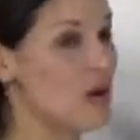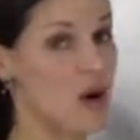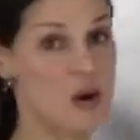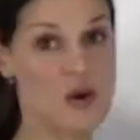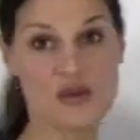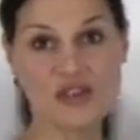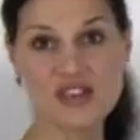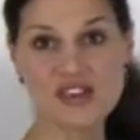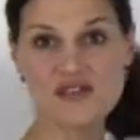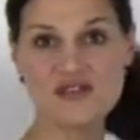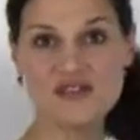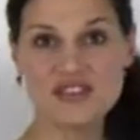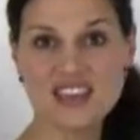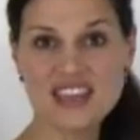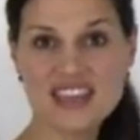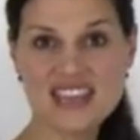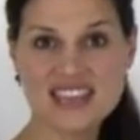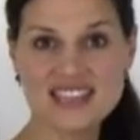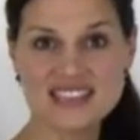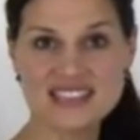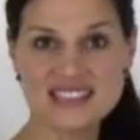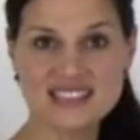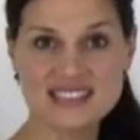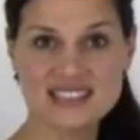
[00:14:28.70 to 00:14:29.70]
both of
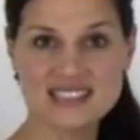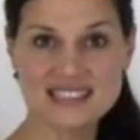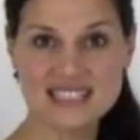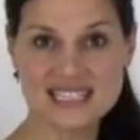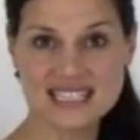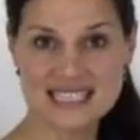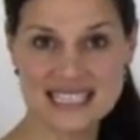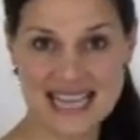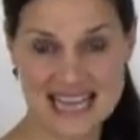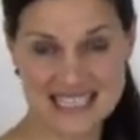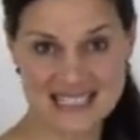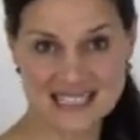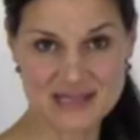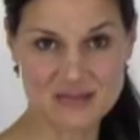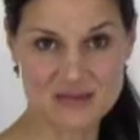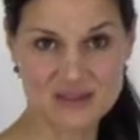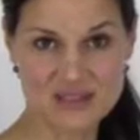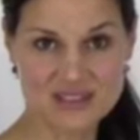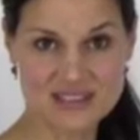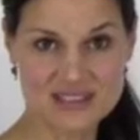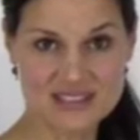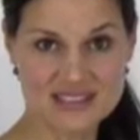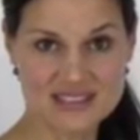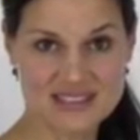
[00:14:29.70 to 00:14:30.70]
these to
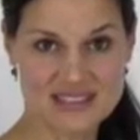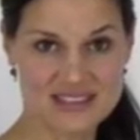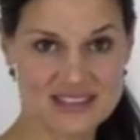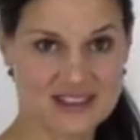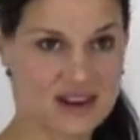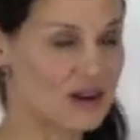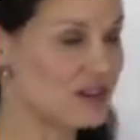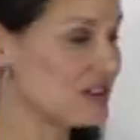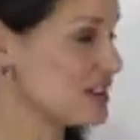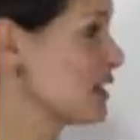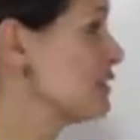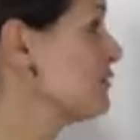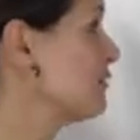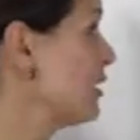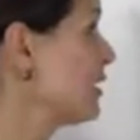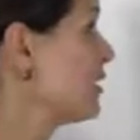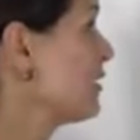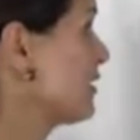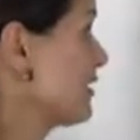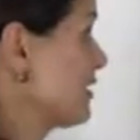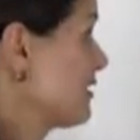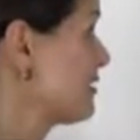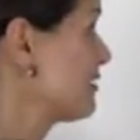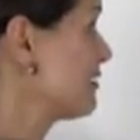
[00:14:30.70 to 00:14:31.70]
decimals, or
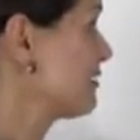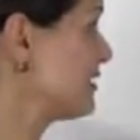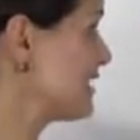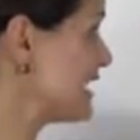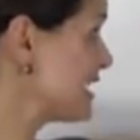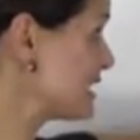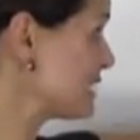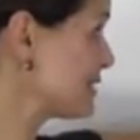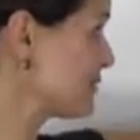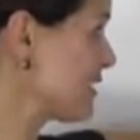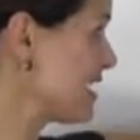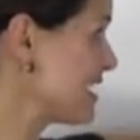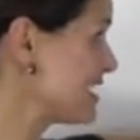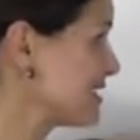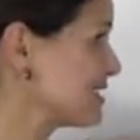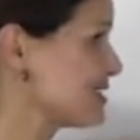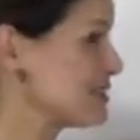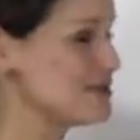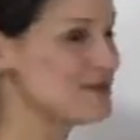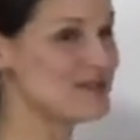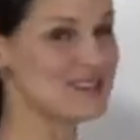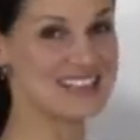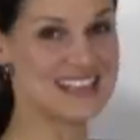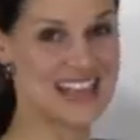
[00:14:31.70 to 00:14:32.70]
convert this one
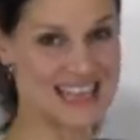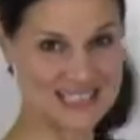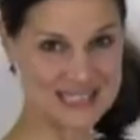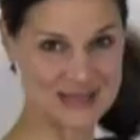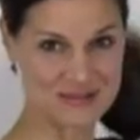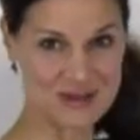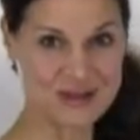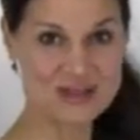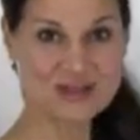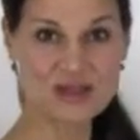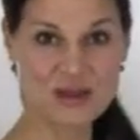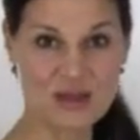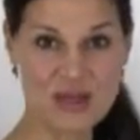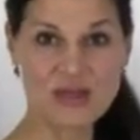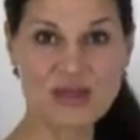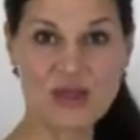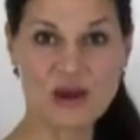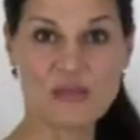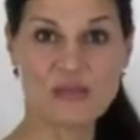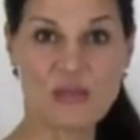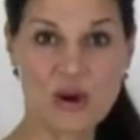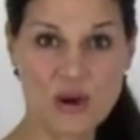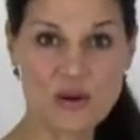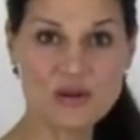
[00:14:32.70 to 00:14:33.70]
to a decimal so that
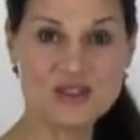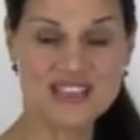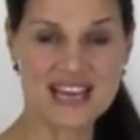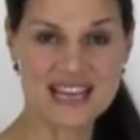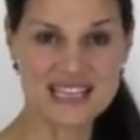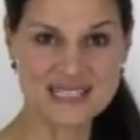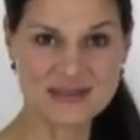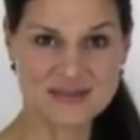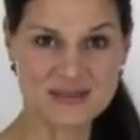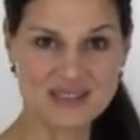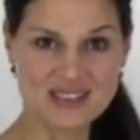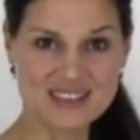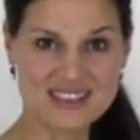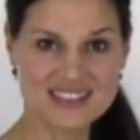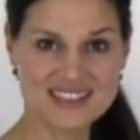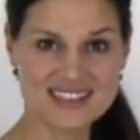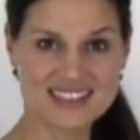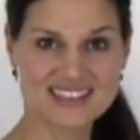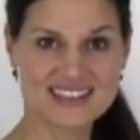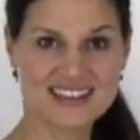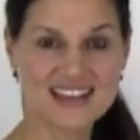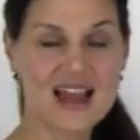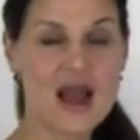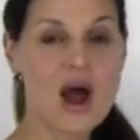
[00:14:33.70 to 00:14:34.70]
they're both
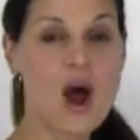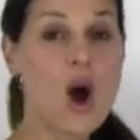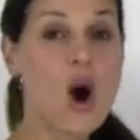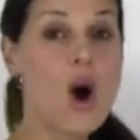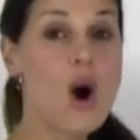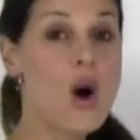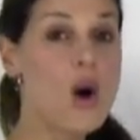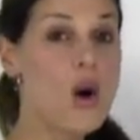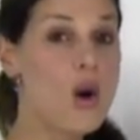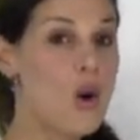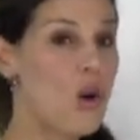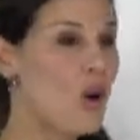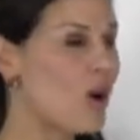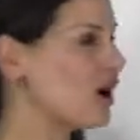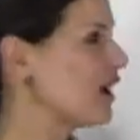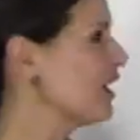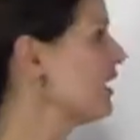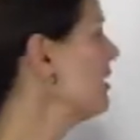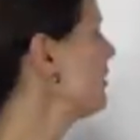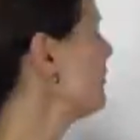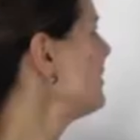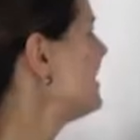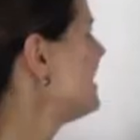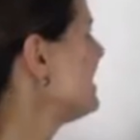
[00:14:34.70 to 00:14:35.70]
decimals,
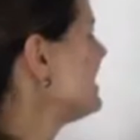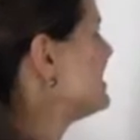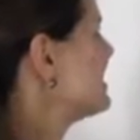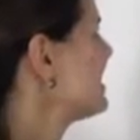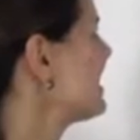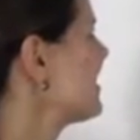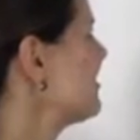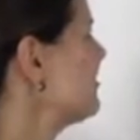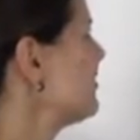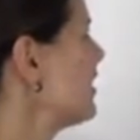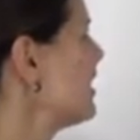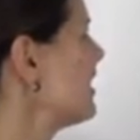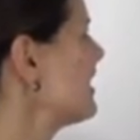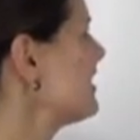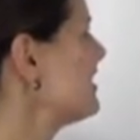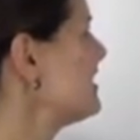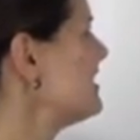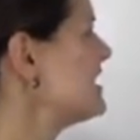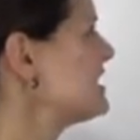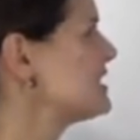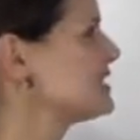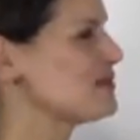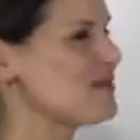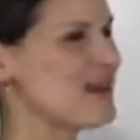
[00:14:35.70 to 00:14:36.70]
or we need to convert
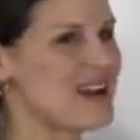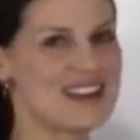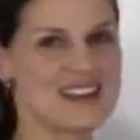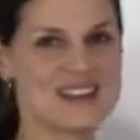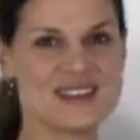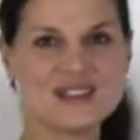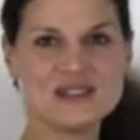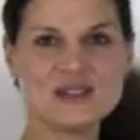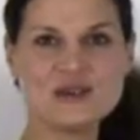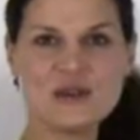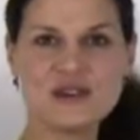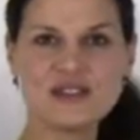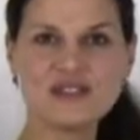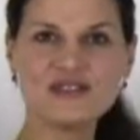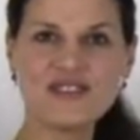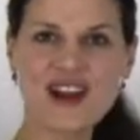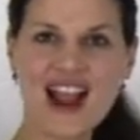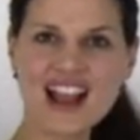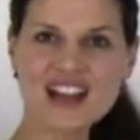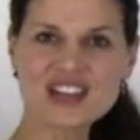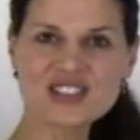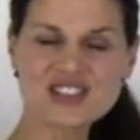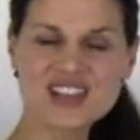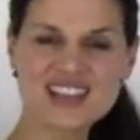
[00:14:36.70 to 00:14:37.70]
this one to a
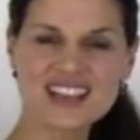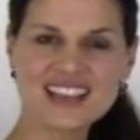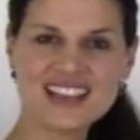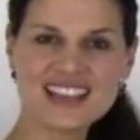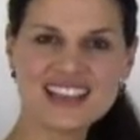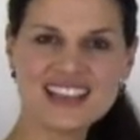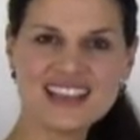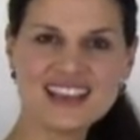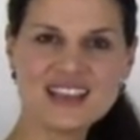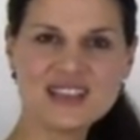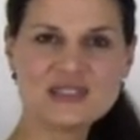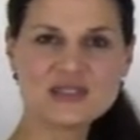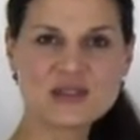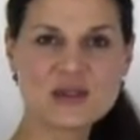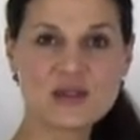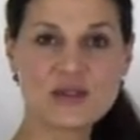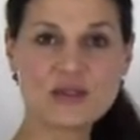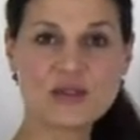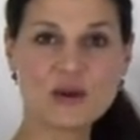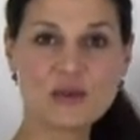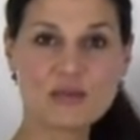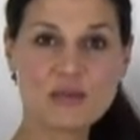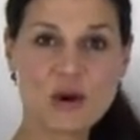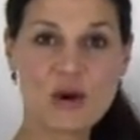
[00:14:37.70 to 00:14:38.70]
fraction so
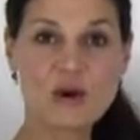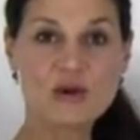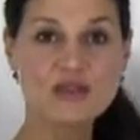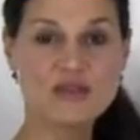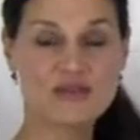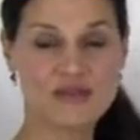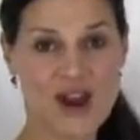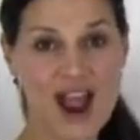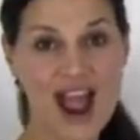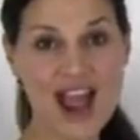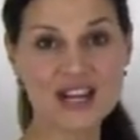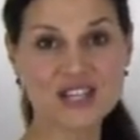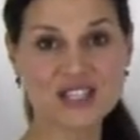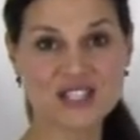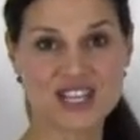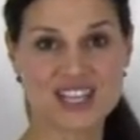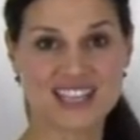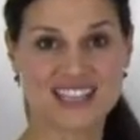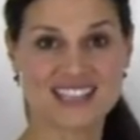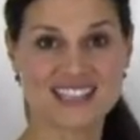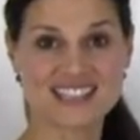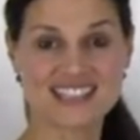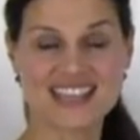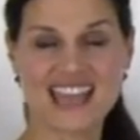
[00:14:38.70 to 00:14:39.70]
that they're both
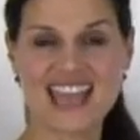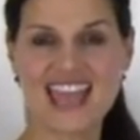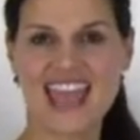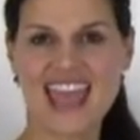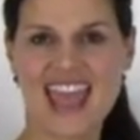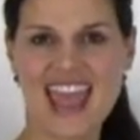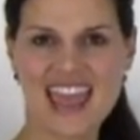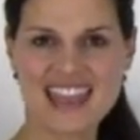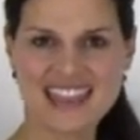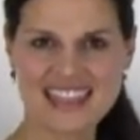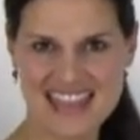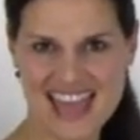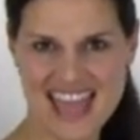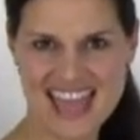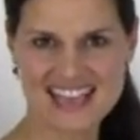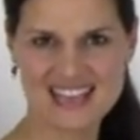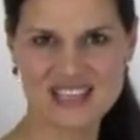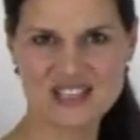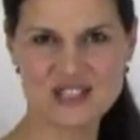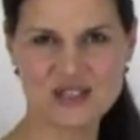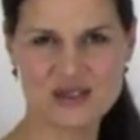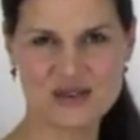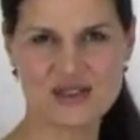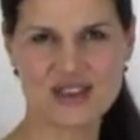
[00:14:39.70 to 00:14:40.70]
fractions, and
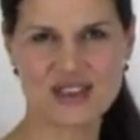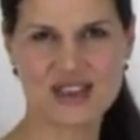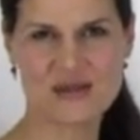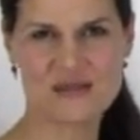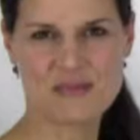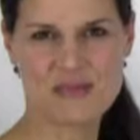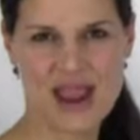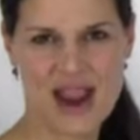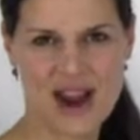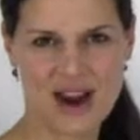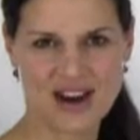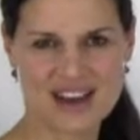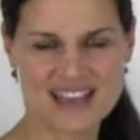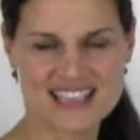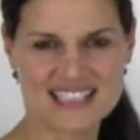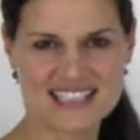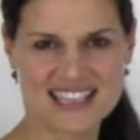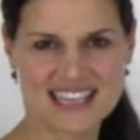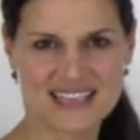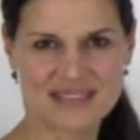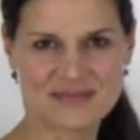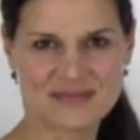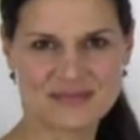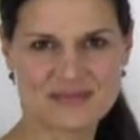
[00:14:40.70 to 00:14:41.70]
then do the
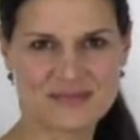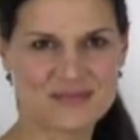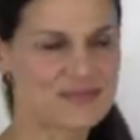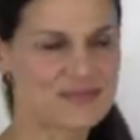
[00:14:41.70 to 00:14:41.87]
comparison.